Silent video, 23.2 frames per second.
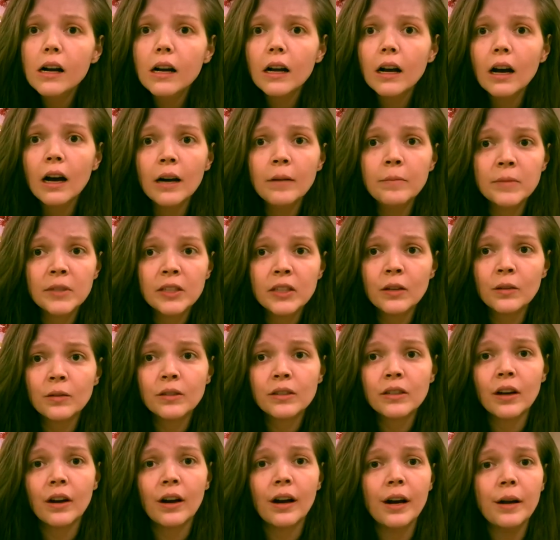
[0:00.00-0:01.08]
I'm so
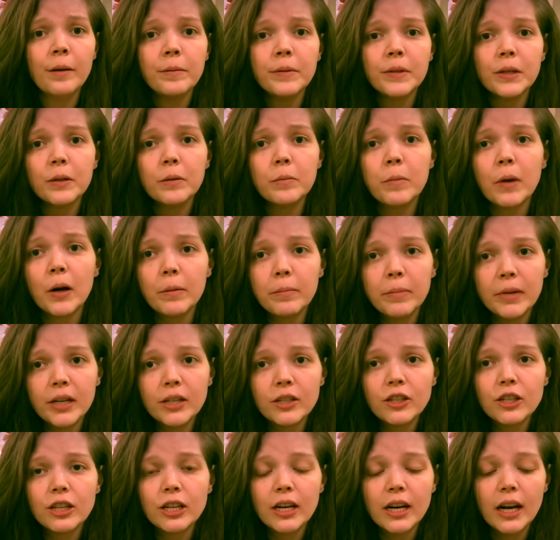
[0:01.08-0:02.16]
sorry. I'm so
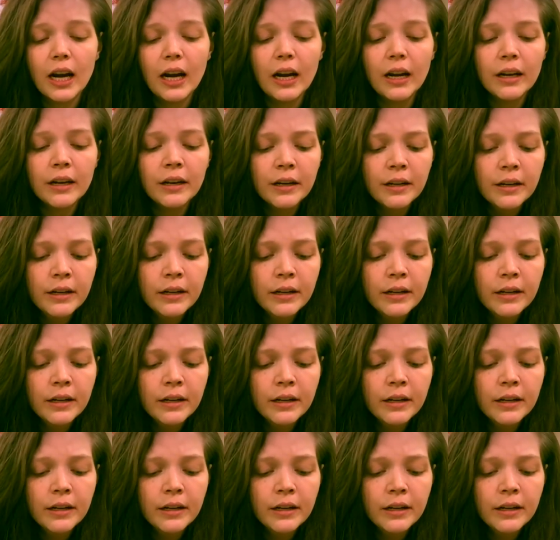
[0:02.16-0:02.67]
burpish today.